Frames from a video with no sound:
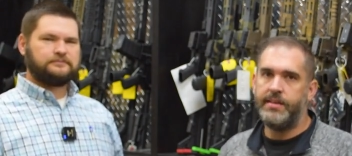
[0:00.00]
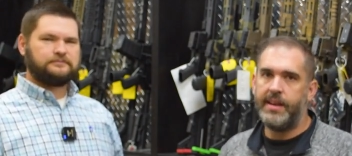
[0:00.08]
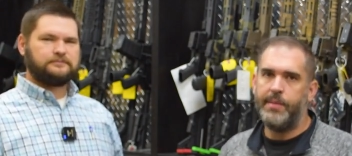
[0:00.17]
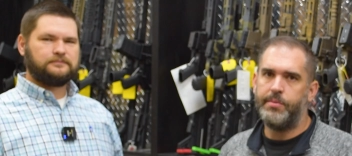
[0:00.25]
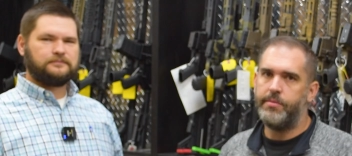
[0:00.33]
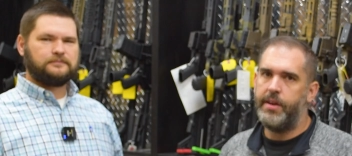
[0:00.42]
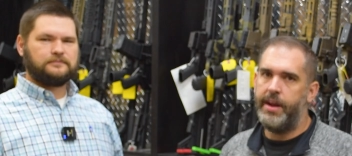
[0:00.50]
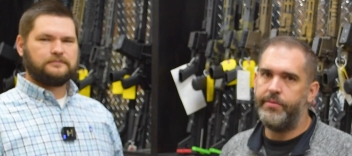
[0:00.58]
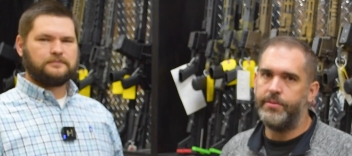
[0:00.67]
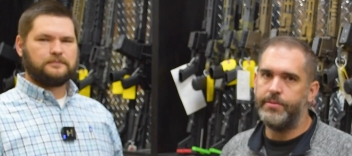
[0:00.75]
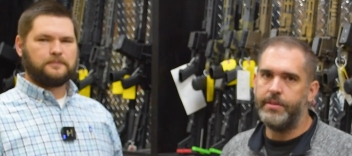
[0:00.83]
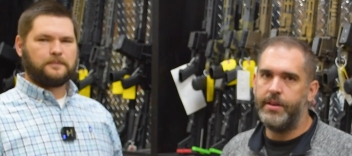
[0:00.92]
Speaker 1: type of
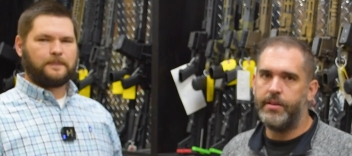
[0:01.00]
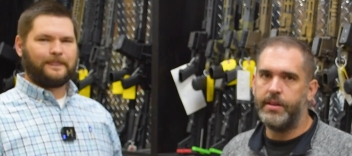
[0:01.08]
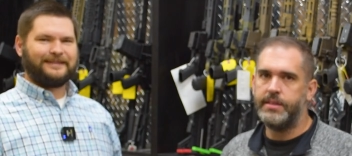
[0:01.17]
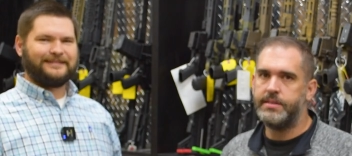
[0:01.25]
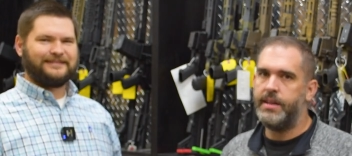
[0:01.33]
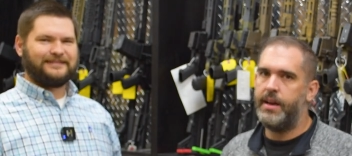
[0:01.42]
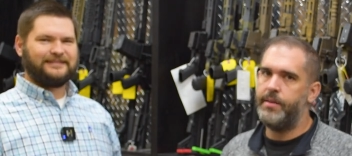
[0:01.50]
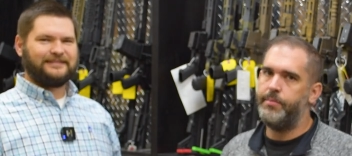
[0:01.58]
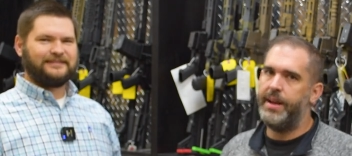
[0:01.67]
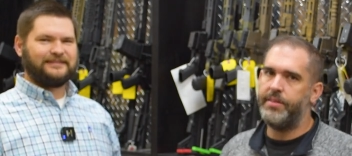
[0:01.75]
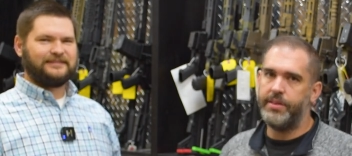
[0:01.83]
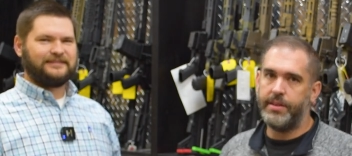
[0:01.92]
raffle, y'all, it's not
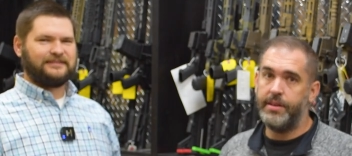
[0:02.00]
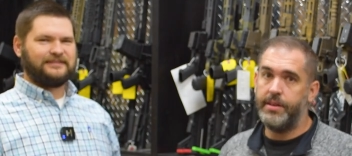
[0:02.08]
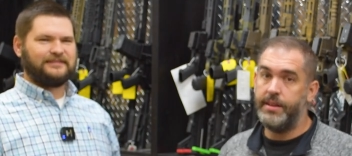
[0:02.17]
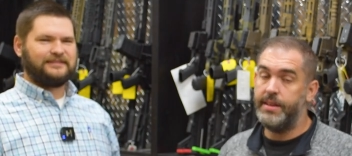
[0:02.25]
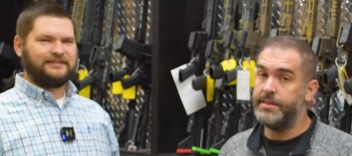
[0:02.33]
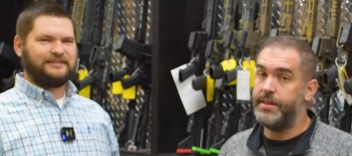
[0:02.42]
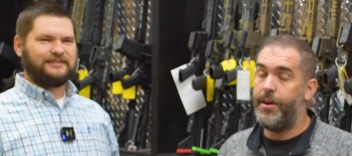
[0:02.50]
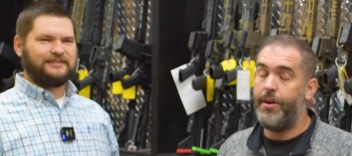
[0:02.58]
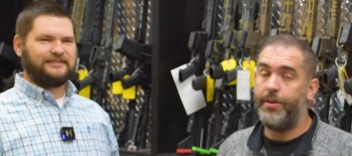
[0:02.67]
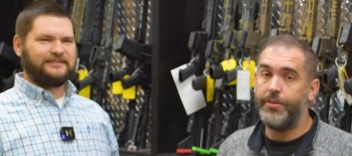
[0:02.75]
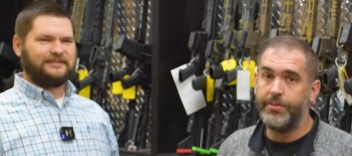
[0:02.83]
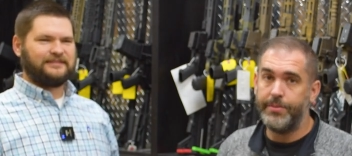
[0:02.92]
about the gun. It's an
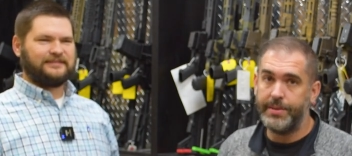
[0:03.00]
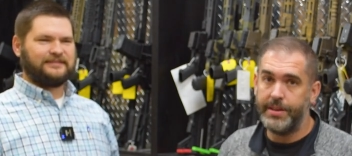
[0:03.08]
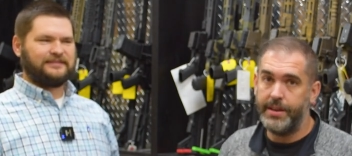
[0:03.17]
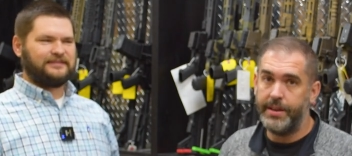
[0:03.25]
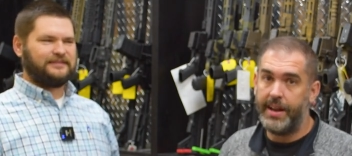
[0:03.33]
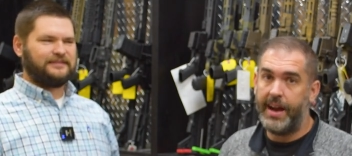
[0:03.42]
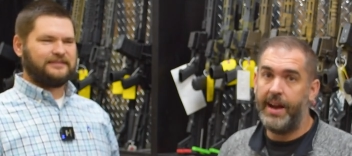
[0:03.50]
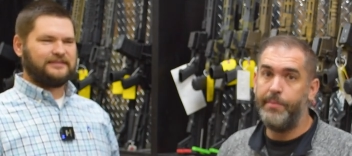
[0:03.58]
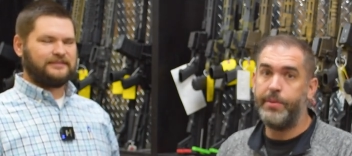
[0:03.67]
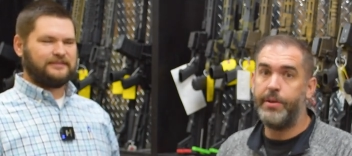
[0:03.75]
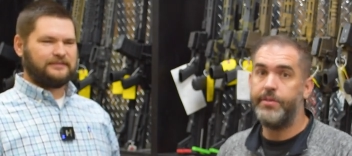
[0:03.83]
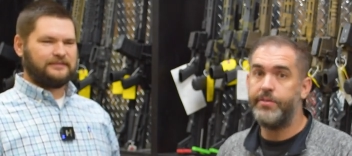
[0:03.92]
awesome gun. I
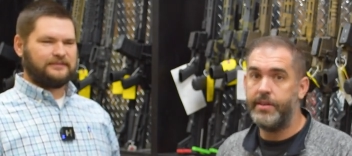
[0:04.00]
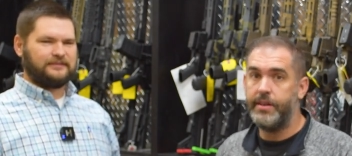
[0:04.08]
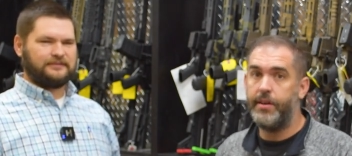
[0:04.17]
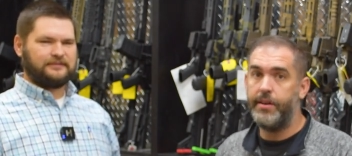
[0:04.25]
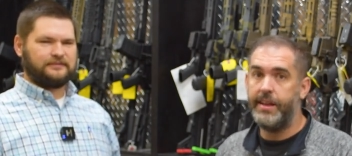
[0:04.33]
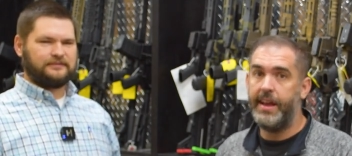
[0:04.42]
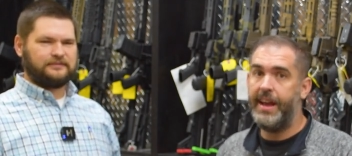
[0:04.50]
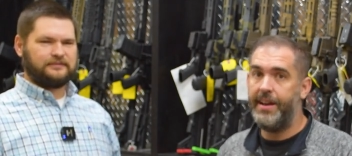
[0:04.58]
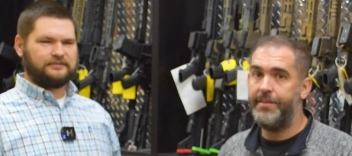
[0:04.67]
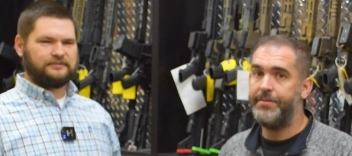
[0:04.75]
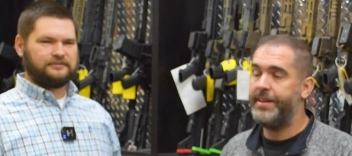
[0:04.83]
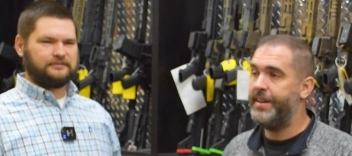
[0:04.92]
personally already
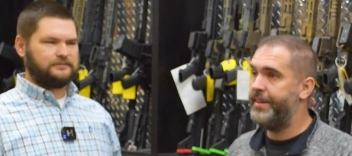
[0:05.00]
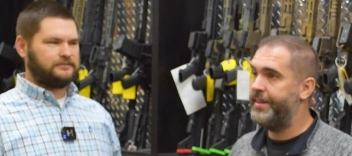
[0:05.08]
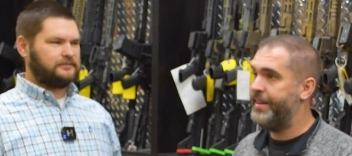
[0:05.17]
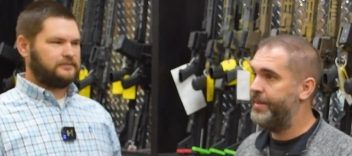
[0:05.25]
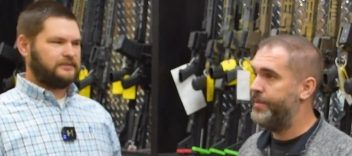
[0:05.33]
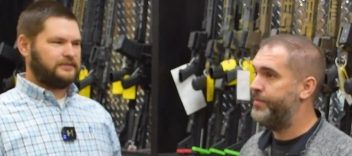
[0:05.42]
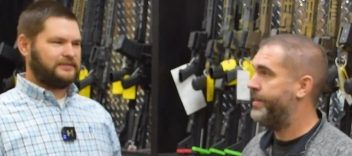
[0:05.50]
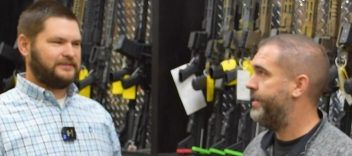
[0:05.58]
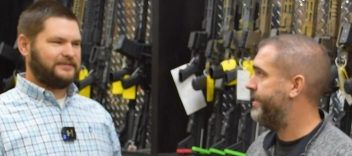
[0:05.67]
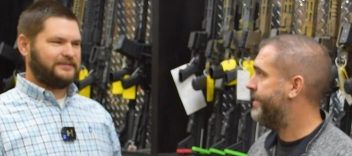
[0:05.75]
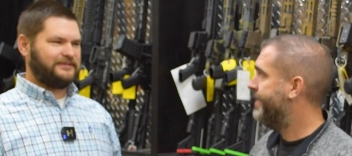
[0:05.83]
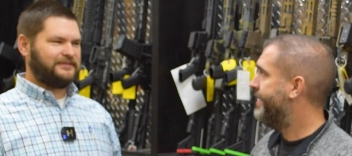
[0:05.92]
have an M&P
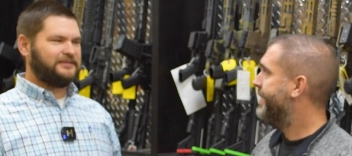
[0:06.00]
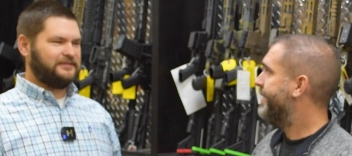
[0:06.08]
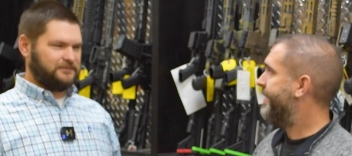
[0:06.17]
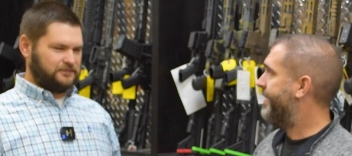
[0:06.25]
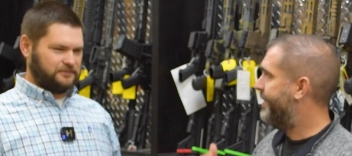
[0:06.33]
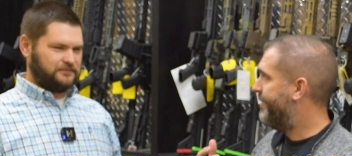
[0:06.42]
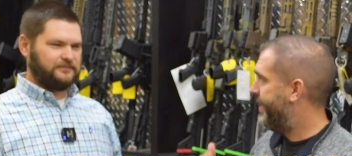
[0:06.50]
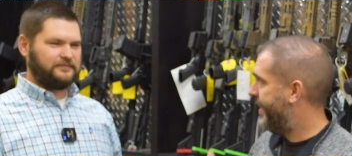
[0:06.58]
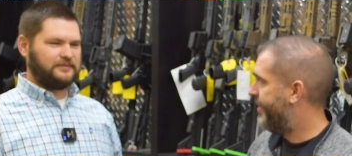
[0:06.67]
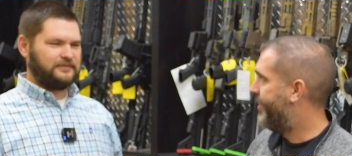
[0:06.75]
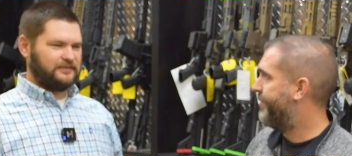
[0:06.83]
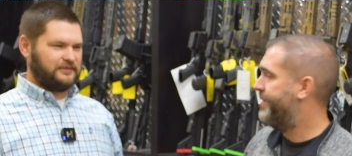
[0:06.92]

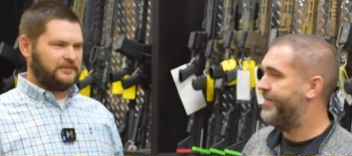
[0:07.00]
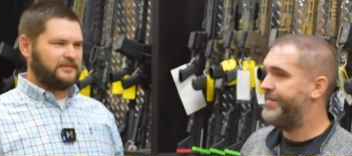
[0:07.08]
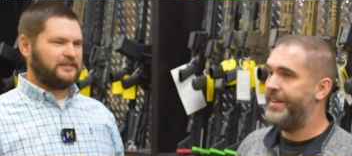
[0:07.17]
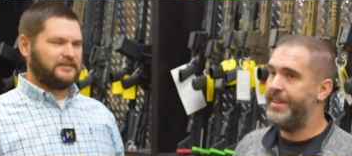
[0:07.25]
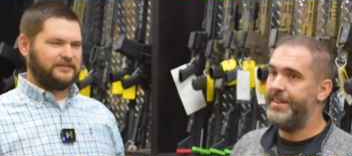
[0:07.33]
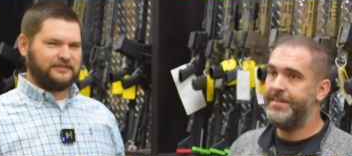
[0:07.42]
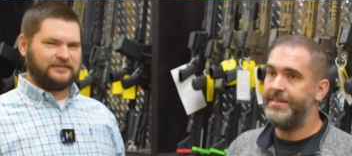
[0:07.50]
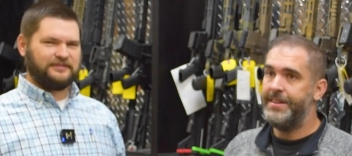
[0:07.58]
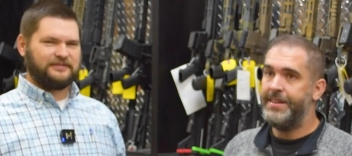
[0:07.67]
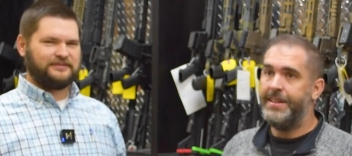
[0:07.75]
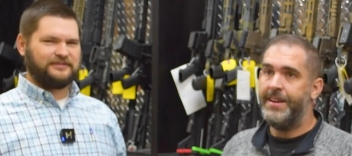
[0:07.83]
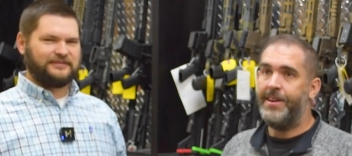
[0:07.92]

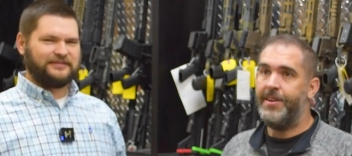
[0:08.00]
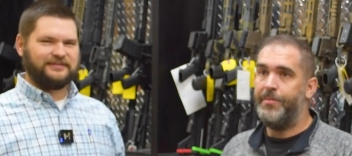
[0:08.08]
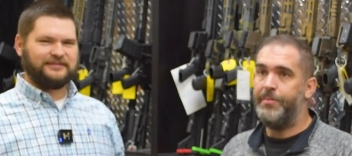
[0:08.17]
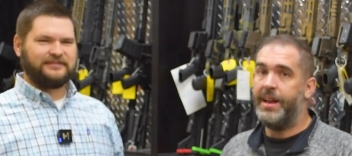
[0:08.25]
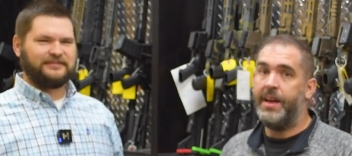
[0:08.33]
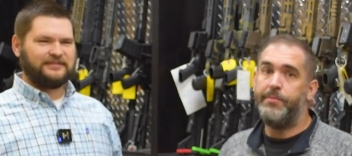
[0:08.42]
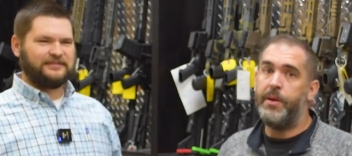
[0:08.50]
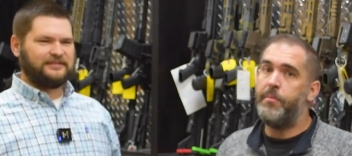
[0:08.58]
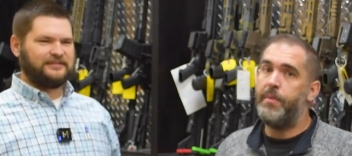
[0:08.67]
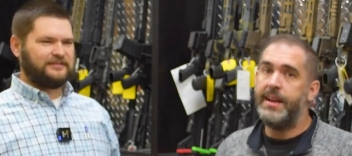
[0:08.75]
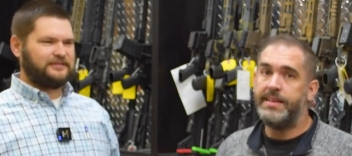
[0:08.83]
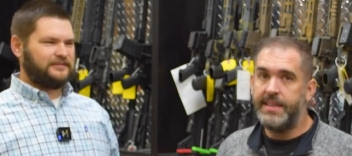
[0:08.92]
AR-15, but I bought
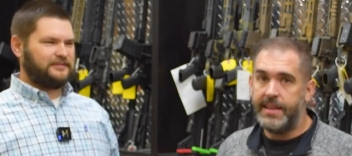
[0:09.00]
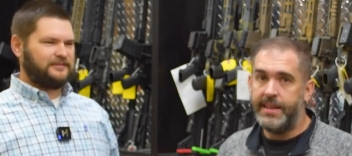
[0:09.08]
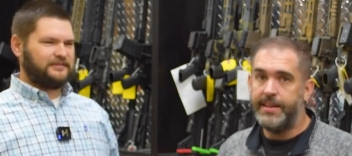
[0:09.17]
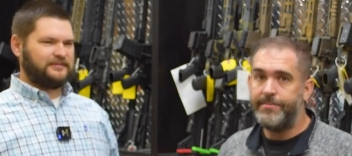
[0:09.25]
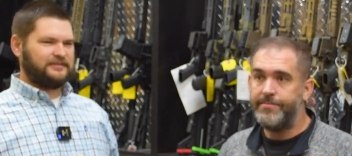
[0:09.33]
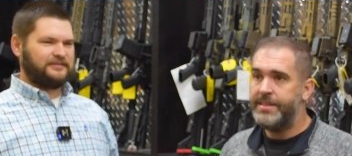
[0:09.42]
my ticket